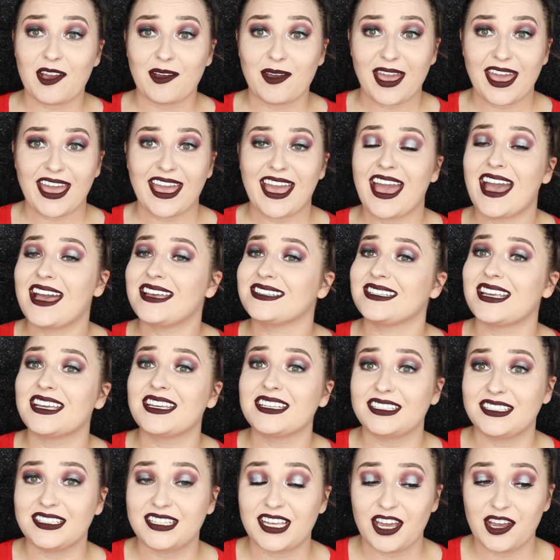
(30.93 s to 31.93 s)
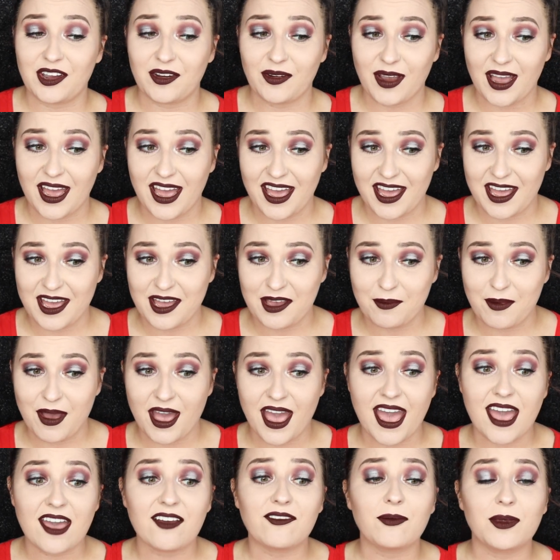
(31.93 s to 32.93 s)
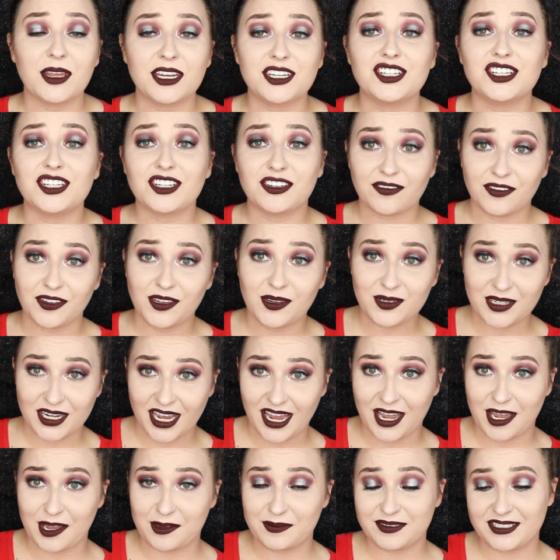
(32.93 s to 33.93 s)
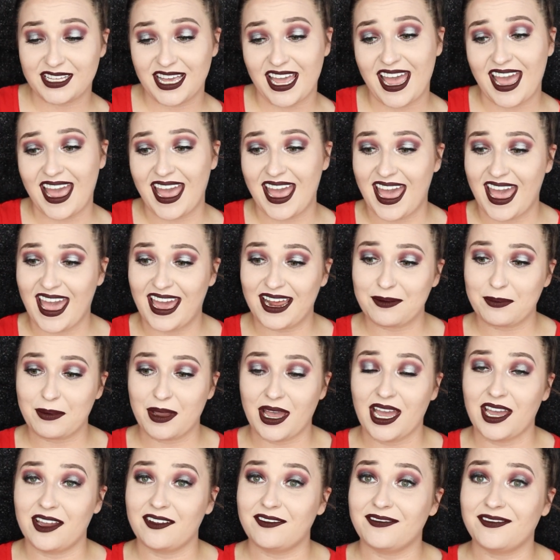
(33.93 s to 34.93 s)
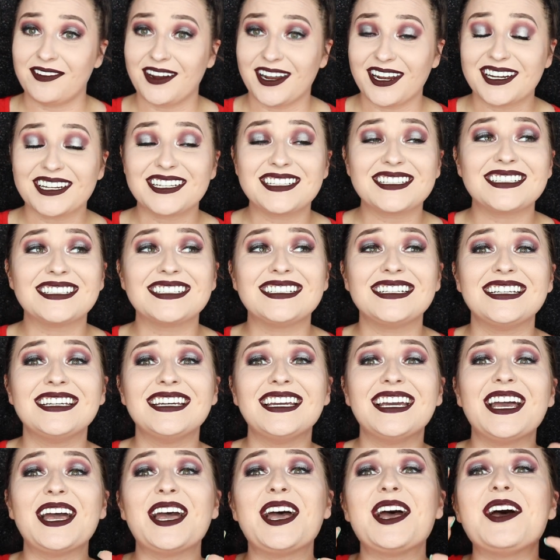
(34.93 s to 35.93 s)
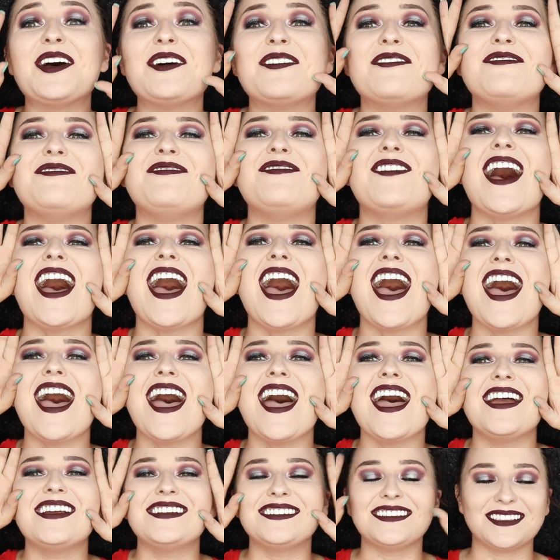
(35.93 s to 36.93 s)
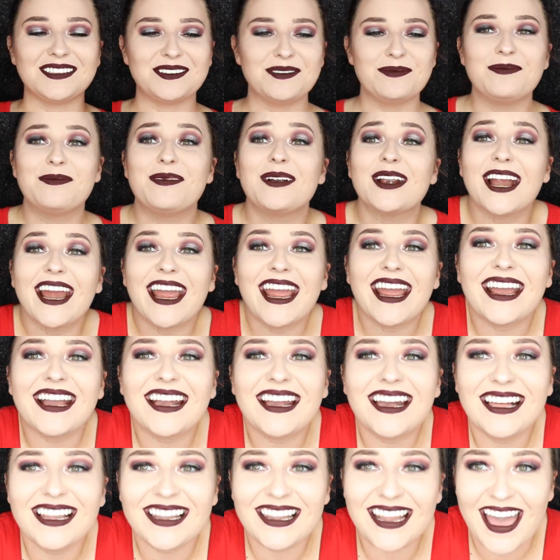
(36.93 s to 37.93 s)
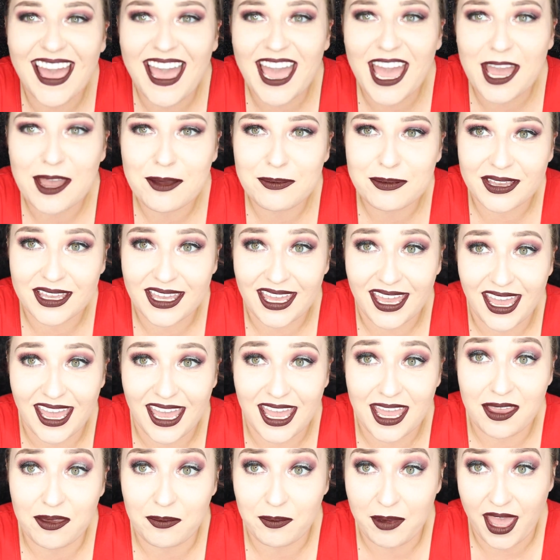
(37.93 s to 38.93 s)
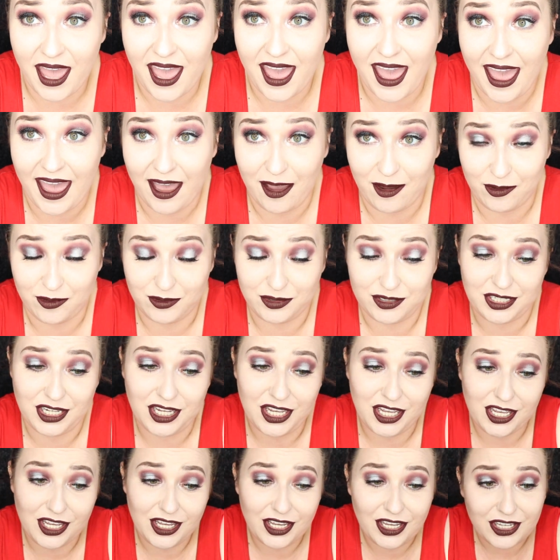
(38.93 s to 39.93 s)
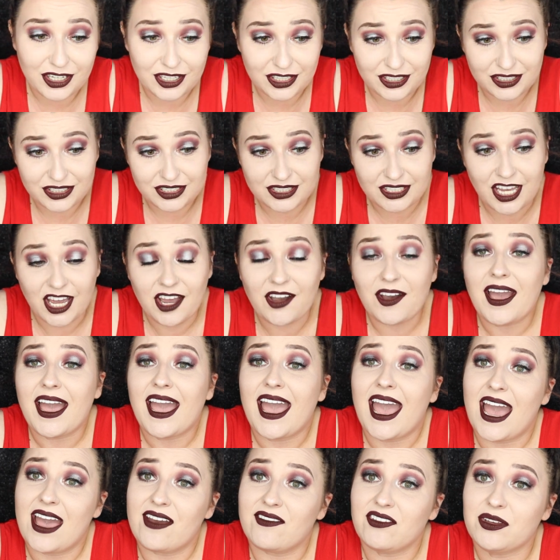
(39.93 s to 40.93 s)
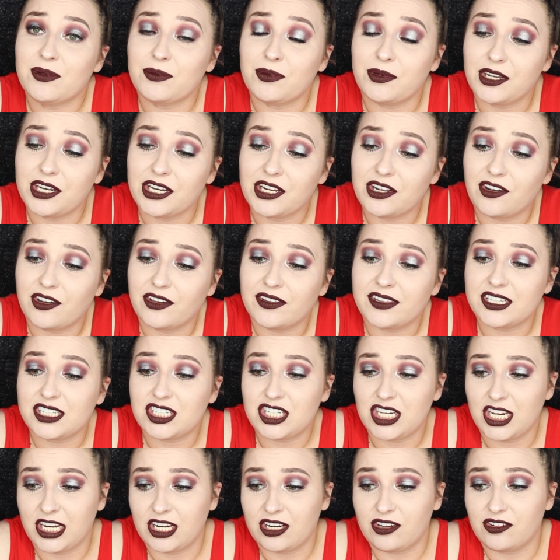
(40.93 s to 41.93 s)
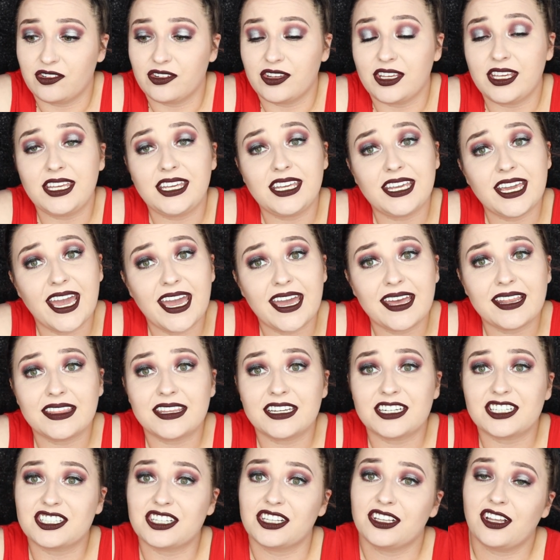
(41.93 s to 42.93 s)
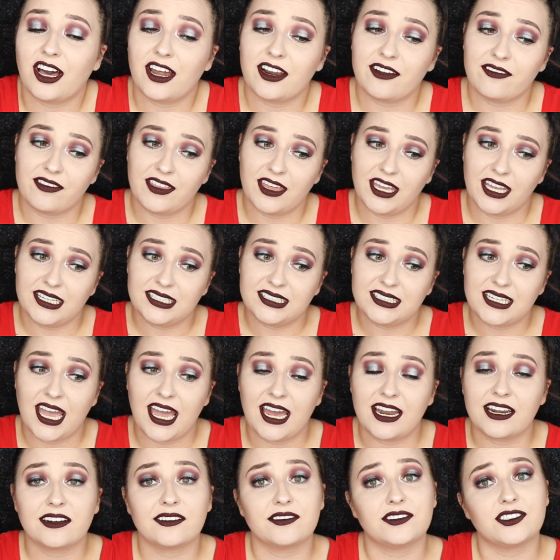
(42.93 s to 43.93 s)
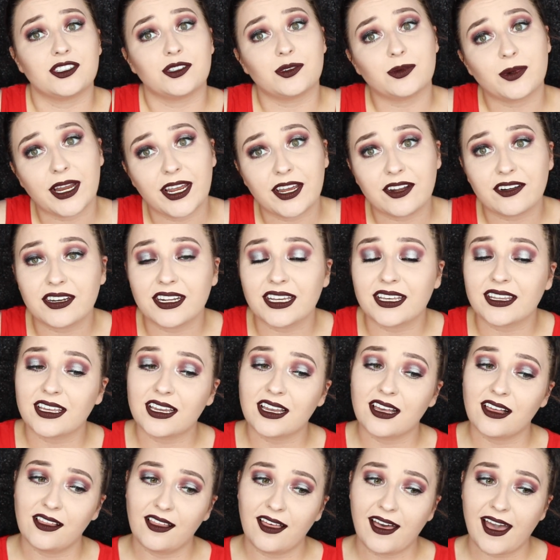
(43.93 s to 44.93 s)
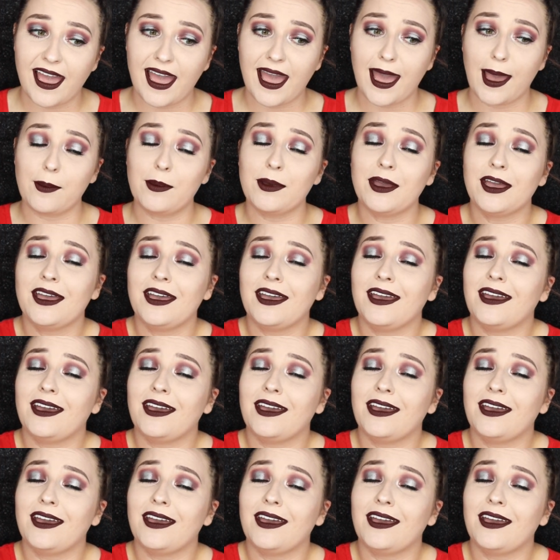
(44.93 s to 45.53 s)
Okay guys, so um, I have mentioned a few times that I had my first, first brand collab came out. So I haven't put it on the channel yet. There's a lot of things kind of surrounding the collab,